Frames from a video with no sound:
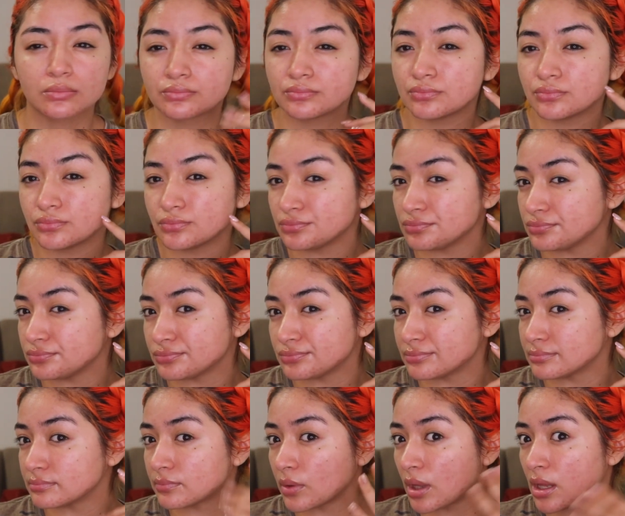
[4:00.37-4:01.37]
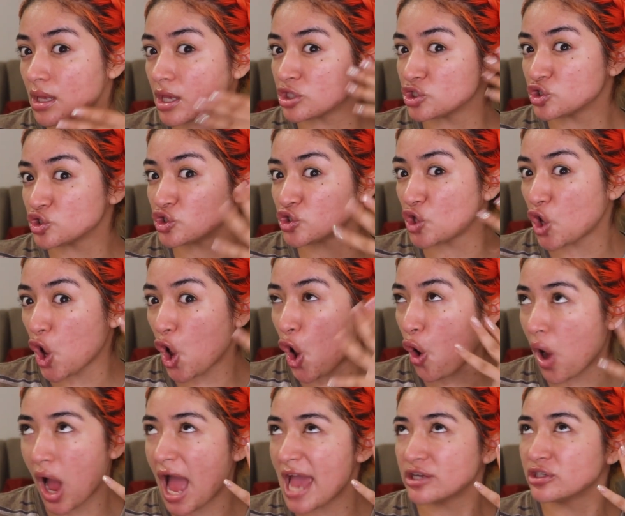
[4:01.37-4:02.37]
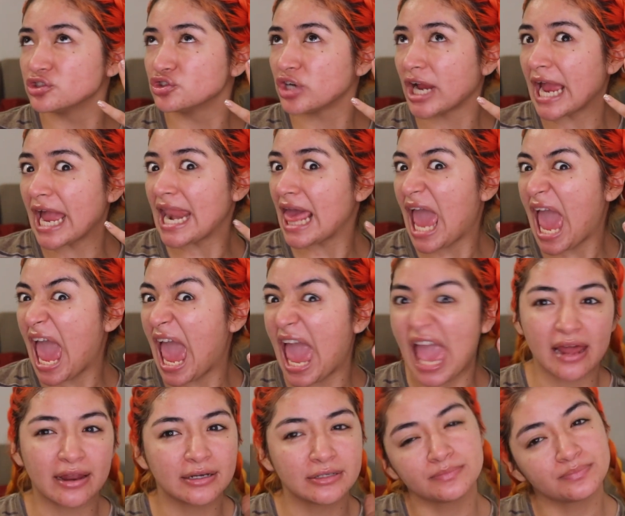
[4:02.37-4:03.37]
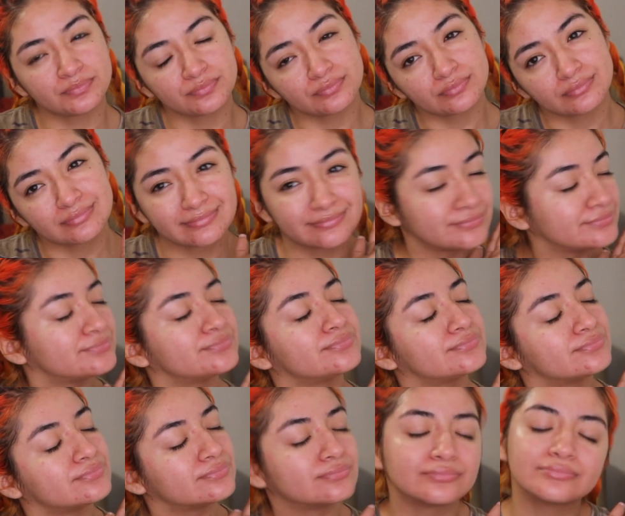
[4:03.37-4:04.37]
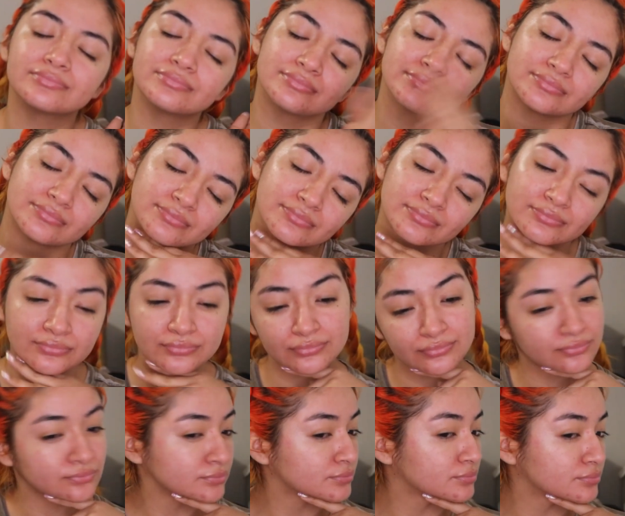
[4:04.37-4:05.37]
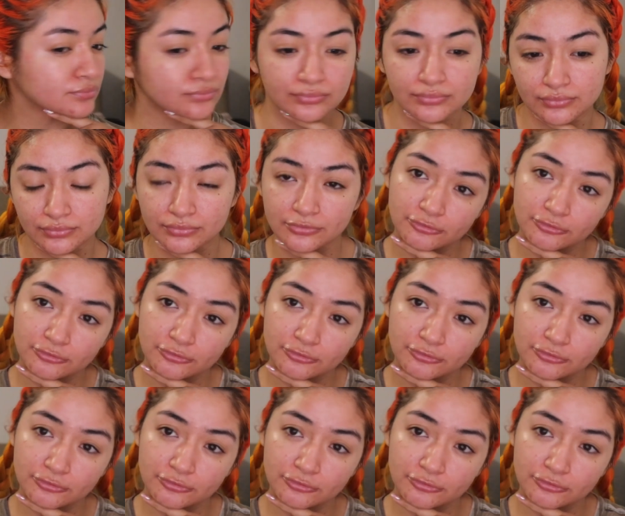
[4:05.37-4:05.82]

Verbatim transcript: later. Look at this glowy skin! Alrighty now, good night!